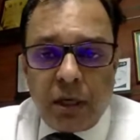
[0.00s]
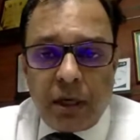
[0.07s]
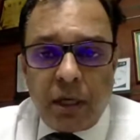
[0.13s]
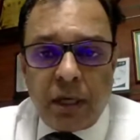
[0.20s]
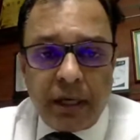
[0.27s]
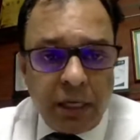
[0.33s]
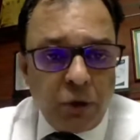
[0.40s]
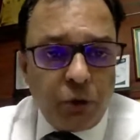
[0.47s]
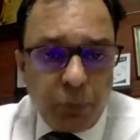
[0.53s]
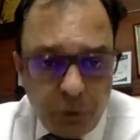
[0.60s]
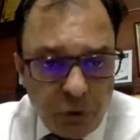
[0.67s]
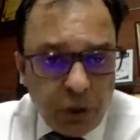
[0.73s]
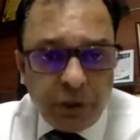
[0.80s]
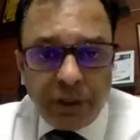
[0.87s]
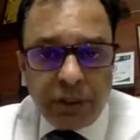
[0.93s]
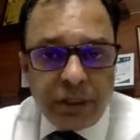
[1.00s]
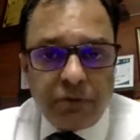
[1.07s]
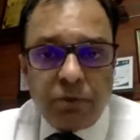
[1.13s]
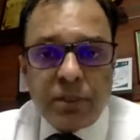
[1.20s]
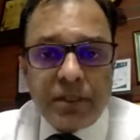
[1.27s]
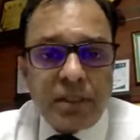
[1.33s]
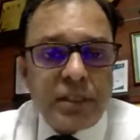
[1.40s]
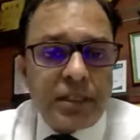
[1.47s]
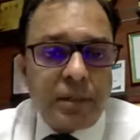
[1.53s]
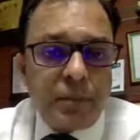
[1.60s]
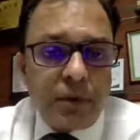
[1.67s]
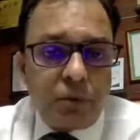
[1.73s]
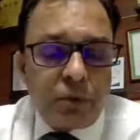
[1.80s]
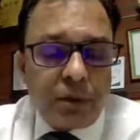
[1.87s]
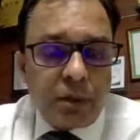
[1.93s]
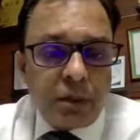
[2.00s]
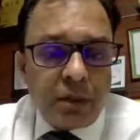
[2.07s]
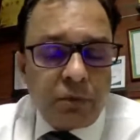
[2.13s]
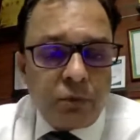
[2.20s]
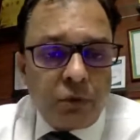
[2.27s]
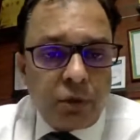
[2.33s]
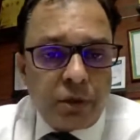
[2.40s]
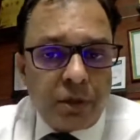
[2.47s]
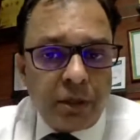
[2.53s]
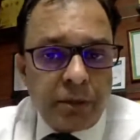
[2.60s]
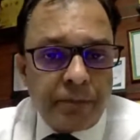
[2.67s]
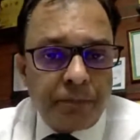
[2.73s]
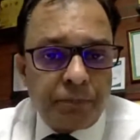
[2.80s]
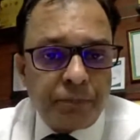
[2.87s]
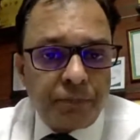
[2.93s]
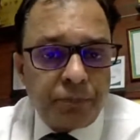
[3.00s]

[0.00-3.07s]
And I hope you got the general gist about what the